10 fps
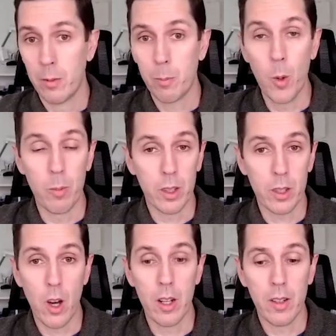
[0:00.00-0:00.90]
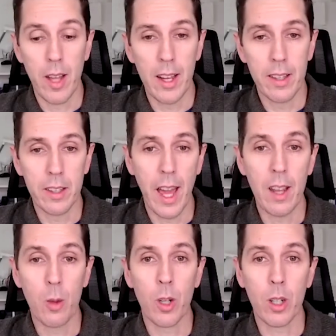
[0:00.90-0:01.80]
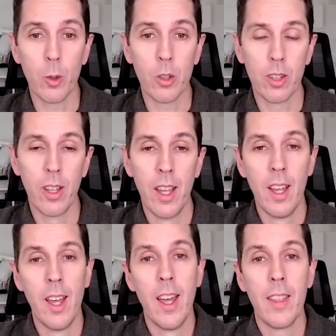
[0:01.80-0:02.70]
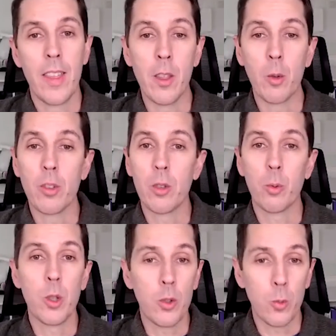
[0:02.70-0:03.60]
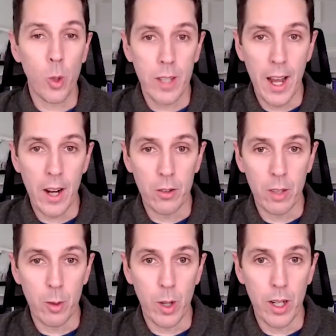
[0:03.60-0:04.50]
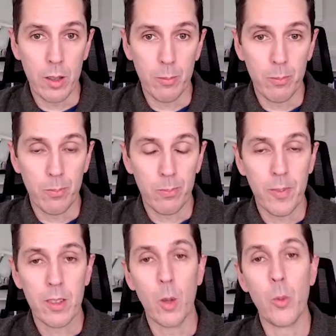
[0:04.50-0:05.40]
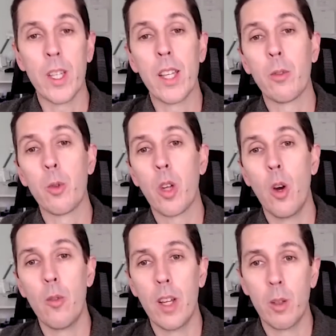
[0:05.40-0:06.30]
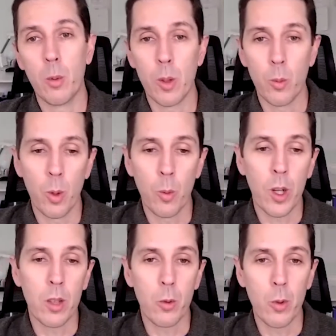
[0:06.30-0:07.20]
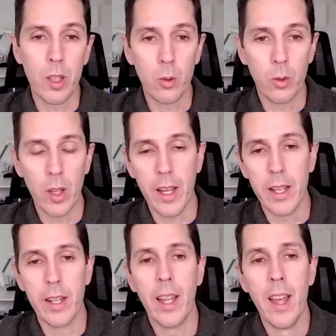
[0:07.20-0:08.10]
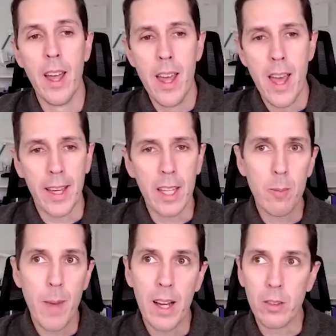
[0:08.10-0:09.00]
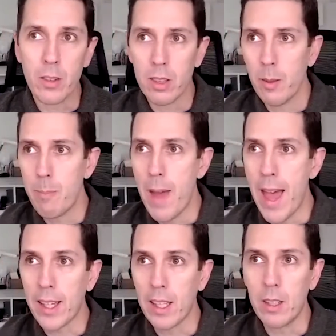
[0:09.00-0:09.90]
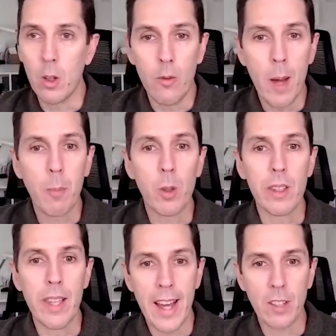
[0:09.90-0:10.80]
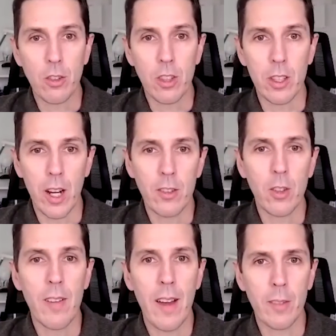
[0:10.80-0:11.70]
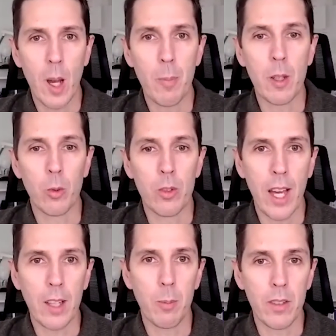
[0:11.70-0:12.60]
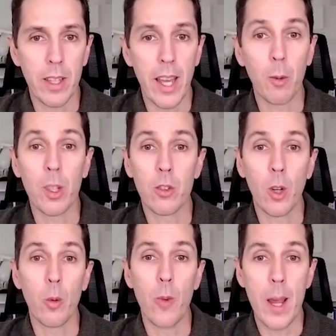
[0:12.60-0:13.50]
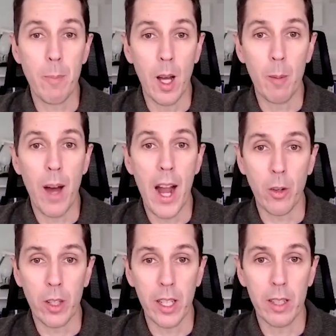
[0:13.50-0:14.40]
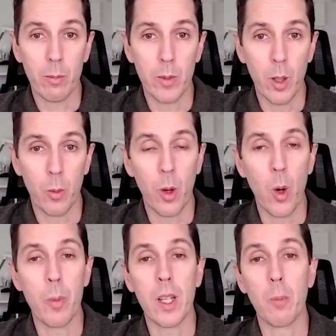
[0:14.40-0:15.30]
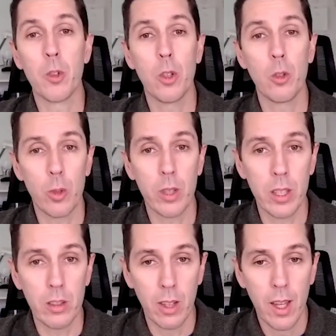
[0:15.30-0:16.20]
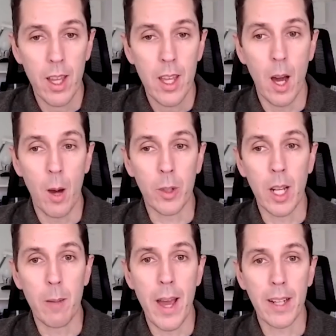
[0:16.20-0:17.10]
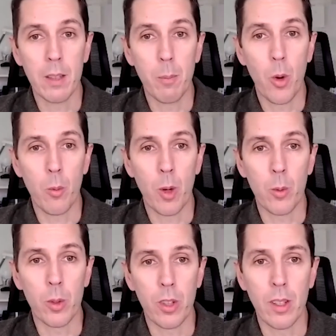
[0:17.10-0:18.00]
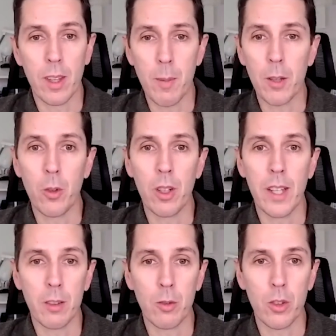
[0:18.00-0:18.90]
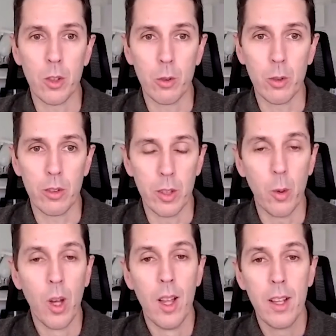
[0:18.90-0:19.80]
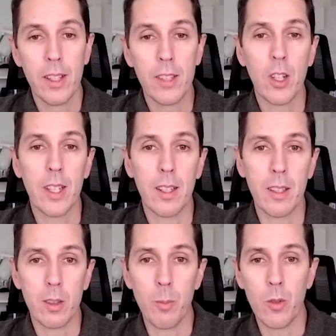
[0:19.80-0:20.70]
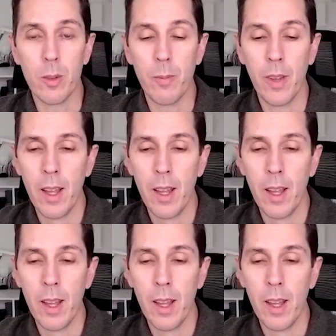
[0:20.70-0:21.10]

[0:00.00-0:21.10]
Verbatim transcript: Boom, gone out of the, out of the workforce. Then there was this reduced work hours everywhere. So we get through COVID and we're, we're working through this. And I guess about back in November last year, I started having companies reach out to me and say, "Hey, we're going to start ramping up hiring again. You know, we're opening up surgeries. Um, we're getting back to the point where we're starting to think about doing elective surgeries. You know, let's start getting this moving."